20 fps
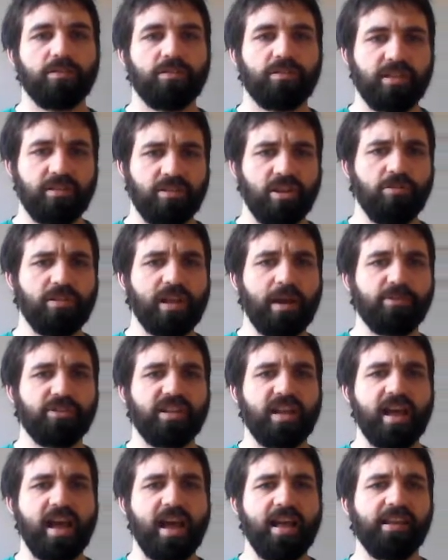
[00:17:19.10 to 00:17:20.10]
2 damage
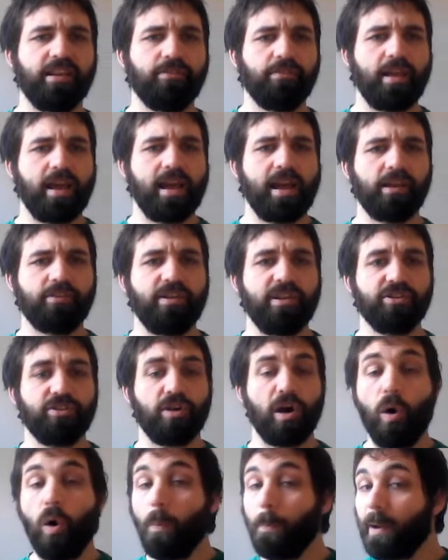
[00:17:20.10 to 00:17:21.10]
to any creature
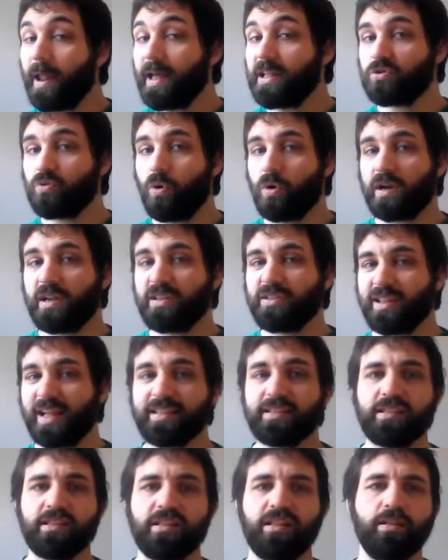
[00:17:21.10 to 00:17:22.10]
or planeswalker, so
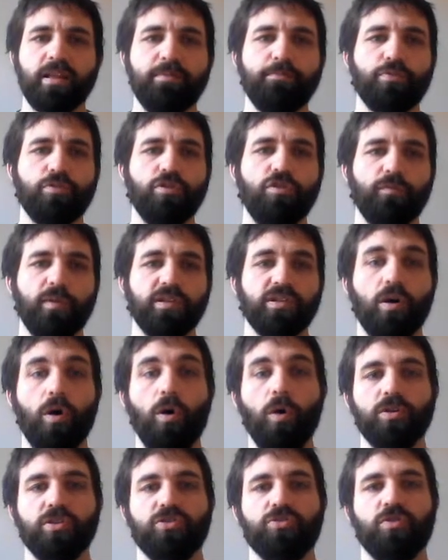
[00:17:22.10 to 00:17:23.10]
that's a little improvement.
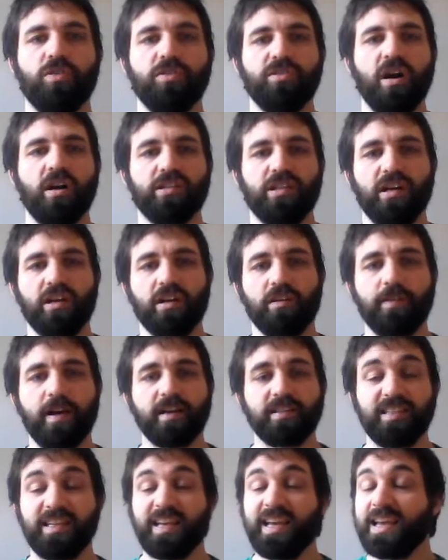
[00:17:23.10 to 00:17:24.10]
Or destroy target
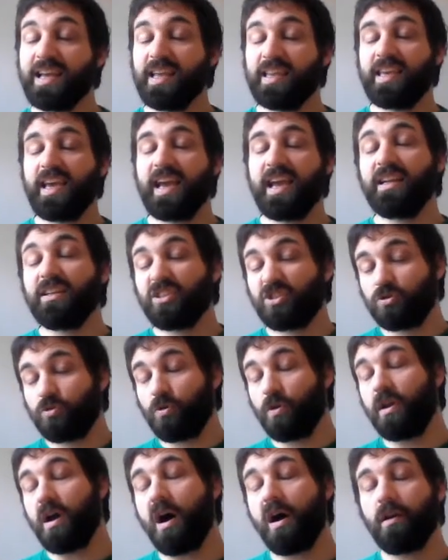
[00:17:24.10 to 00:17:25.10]
artifact. Again,
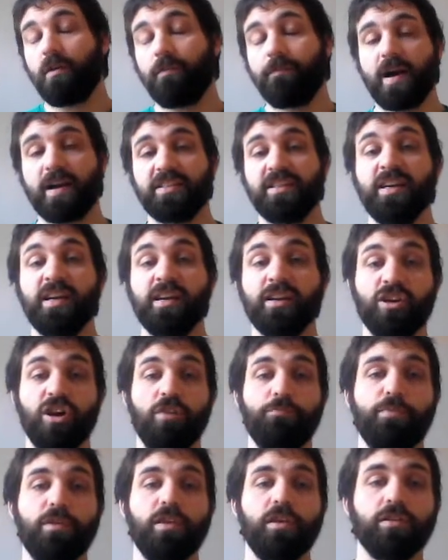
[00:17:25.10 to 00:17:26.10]
destroying an artifact
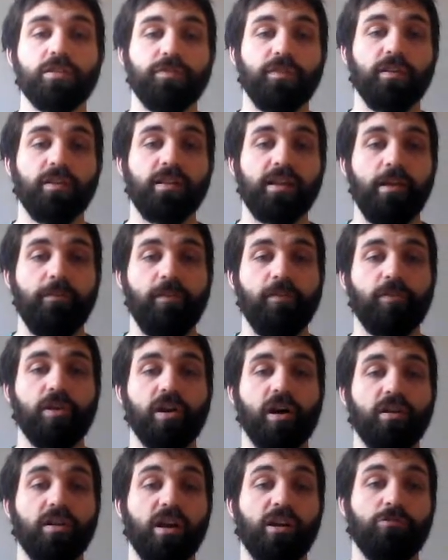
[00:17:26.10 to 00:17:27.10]
could be useful if you've
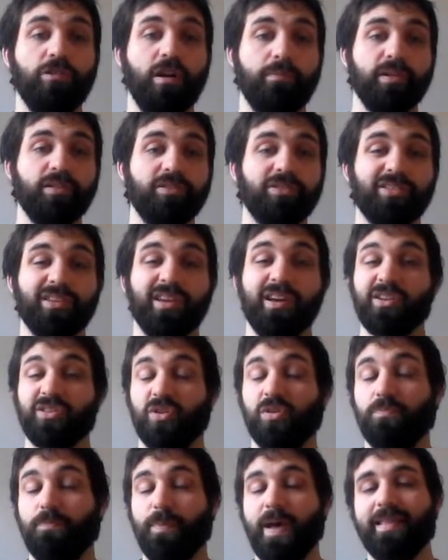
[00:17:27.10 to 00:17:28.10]
got equipments, so
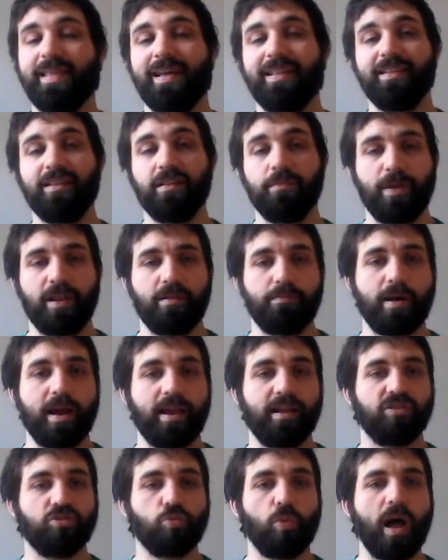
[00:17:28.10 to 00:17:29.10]
bear that a little bit in
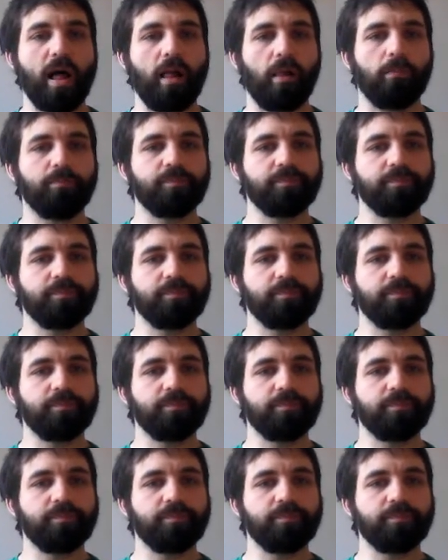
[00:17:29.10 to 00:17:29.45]
mind as well.